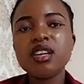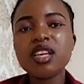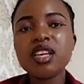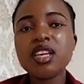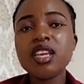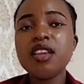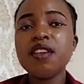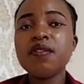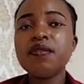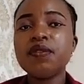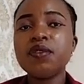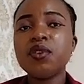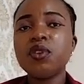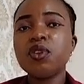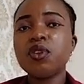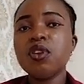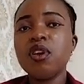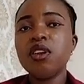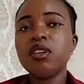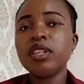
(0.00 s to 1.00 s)
If you
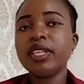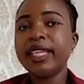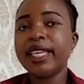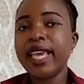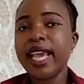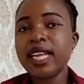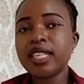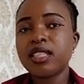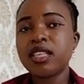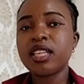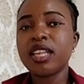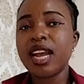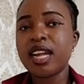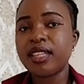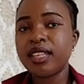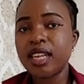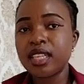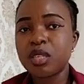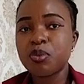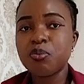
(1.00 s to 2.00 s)
don't get it at
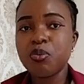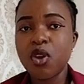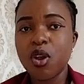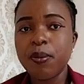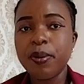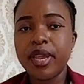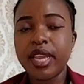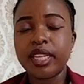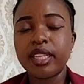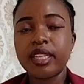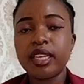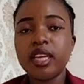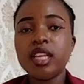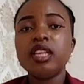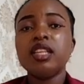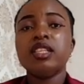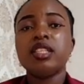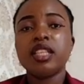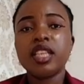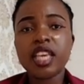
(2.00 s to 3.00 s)
that moment,
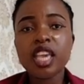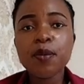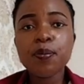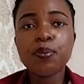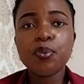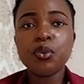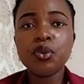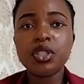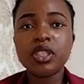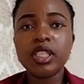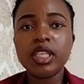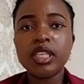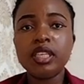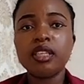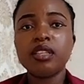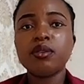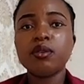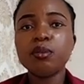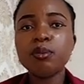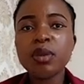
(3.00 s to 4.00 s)
keep
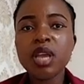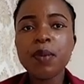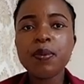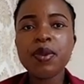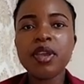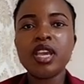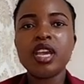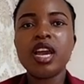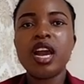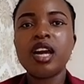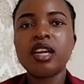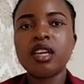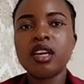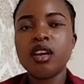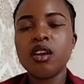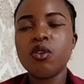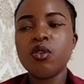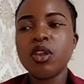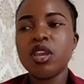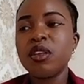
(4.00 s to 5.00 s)
pushing. Maybe
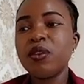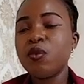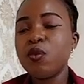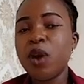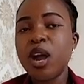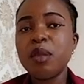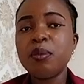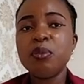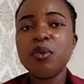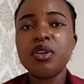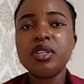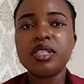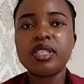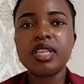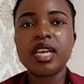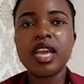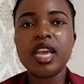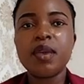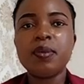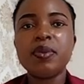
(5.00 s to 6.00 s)
in 1 month
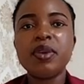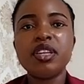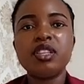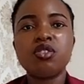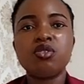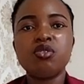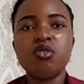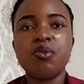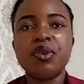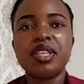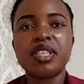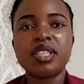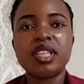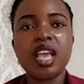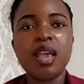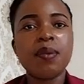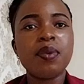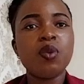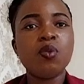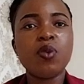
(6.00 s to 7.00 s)
time, in 2 weeks
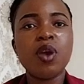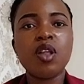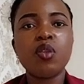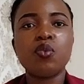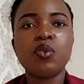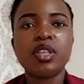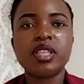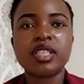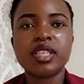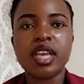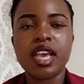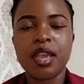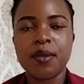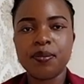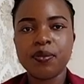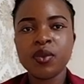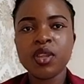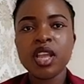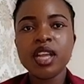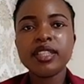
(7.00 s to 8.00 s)
time, in 1 week time,
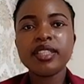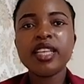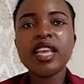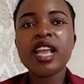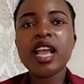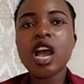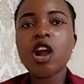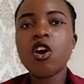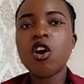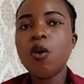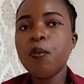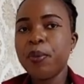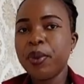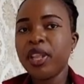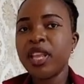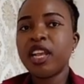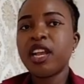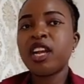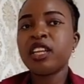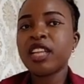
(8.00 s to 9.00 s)
the
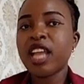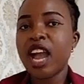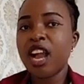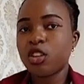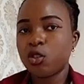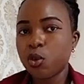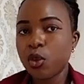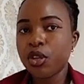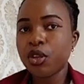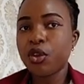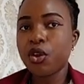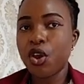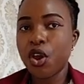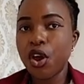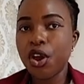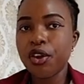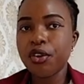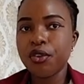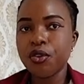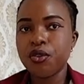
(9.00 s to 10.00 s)
company can actually
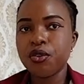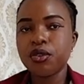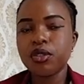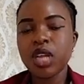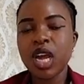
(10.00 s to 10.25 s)
call you.